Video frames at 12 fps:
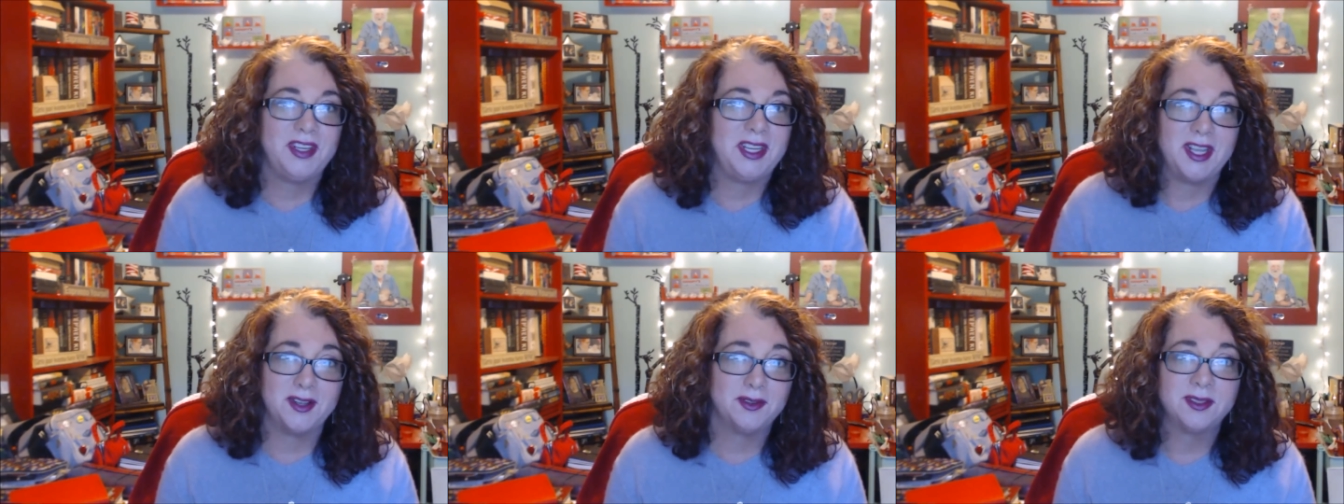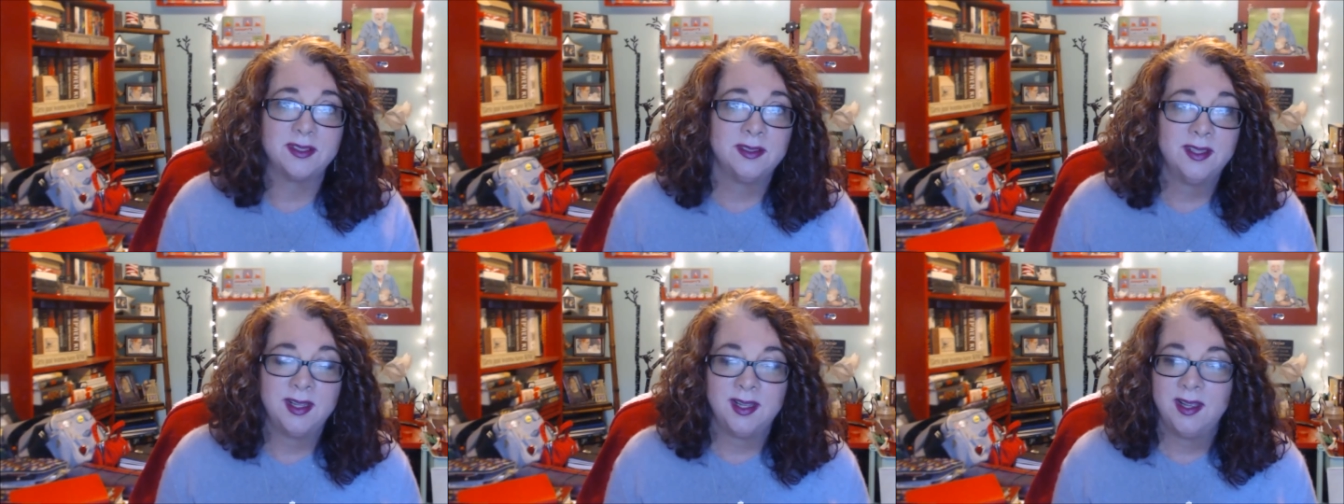videos
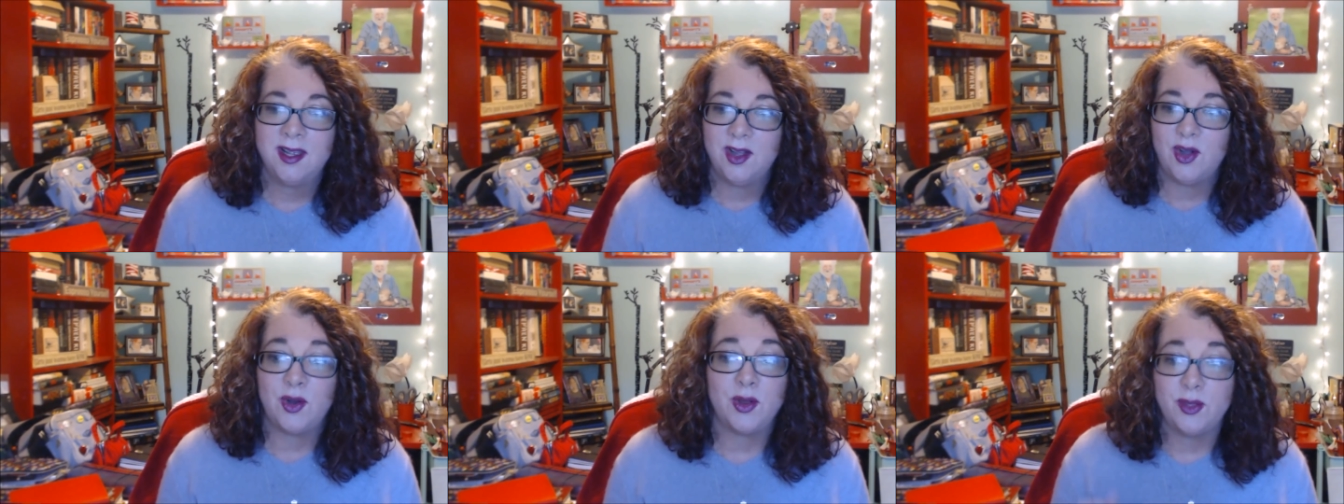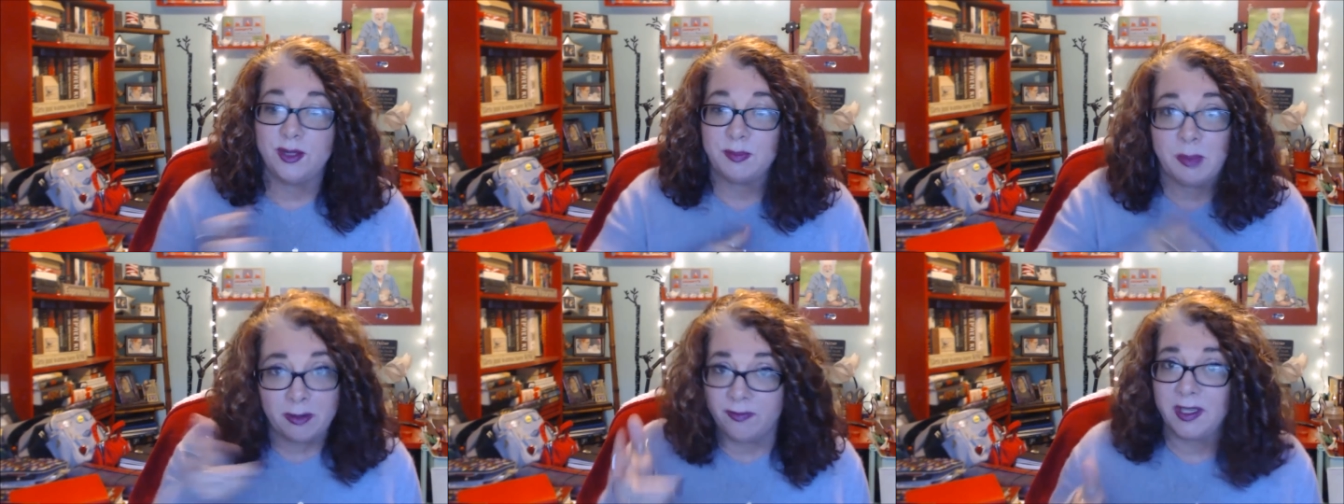or
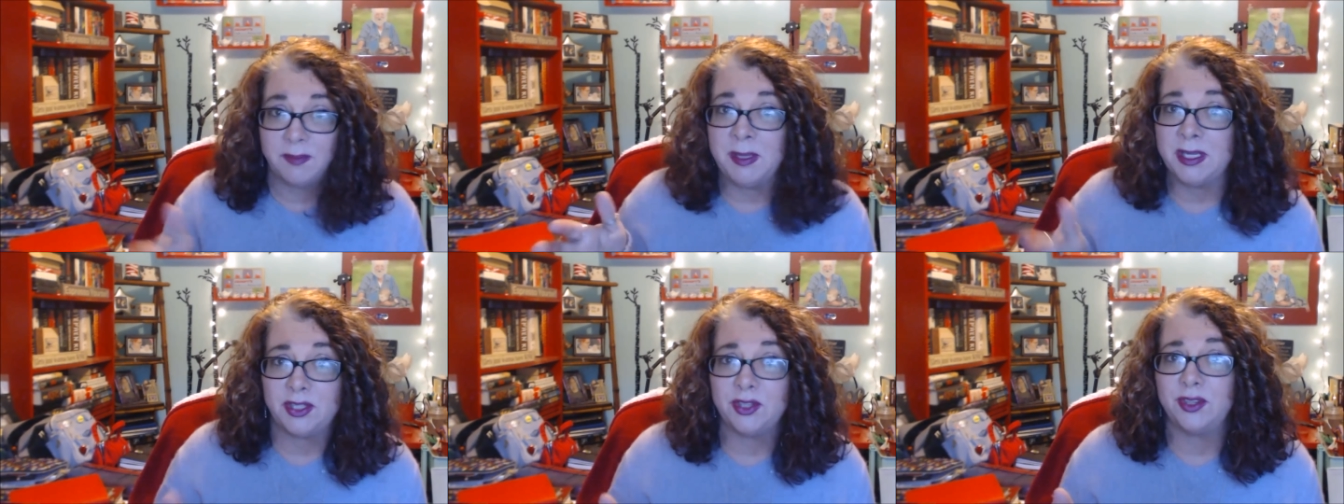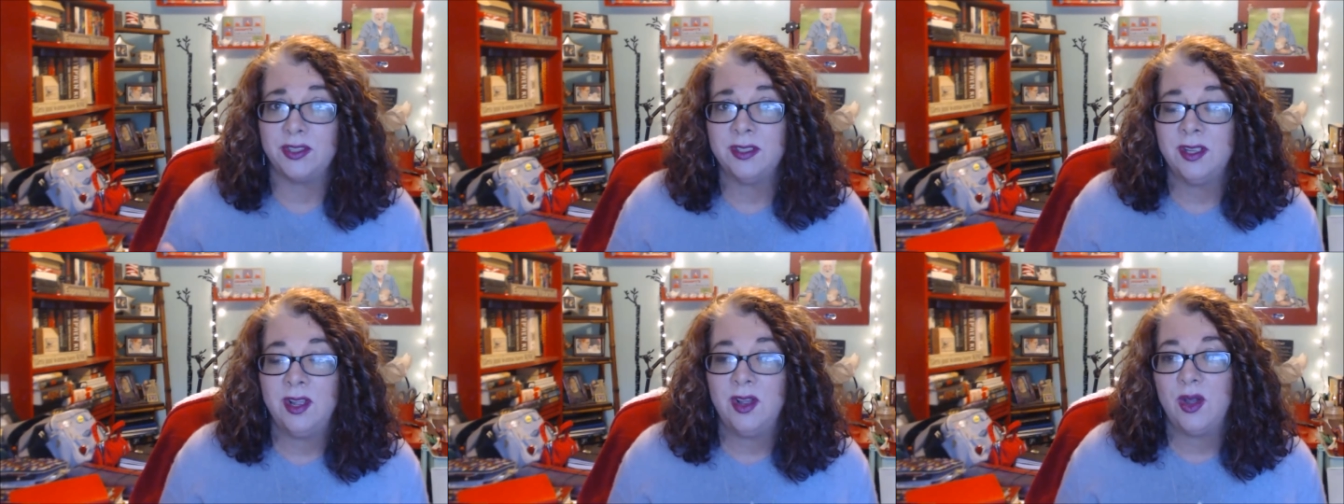those perfect pictures